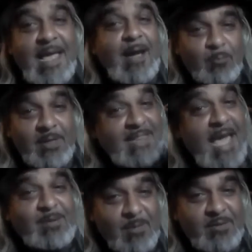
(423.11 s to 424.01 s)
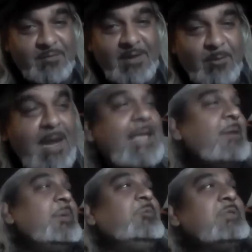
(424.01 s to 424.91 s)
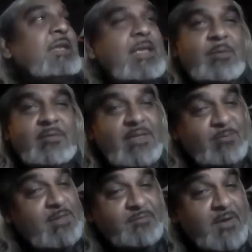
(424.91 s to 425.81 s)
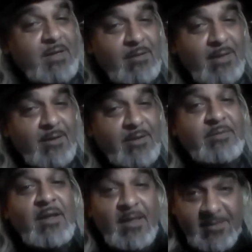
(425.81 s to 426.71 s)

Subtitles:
that motherfucking one. I can't remember what the name of it is, but it's fucking hilarious.